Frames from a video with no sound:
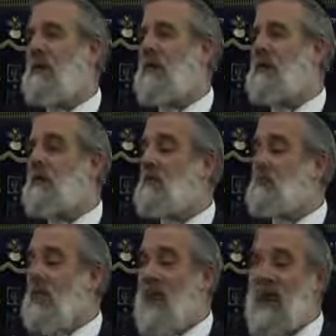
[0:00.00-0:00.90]
tells us
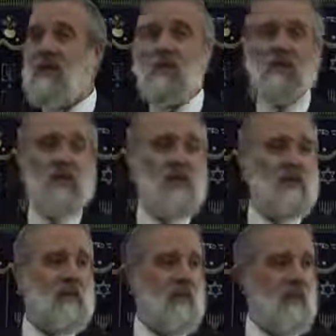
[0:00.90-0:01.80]
be extra
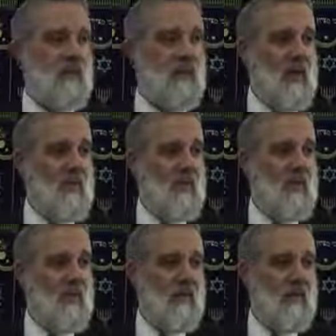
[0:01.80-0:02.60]
sensitive with them.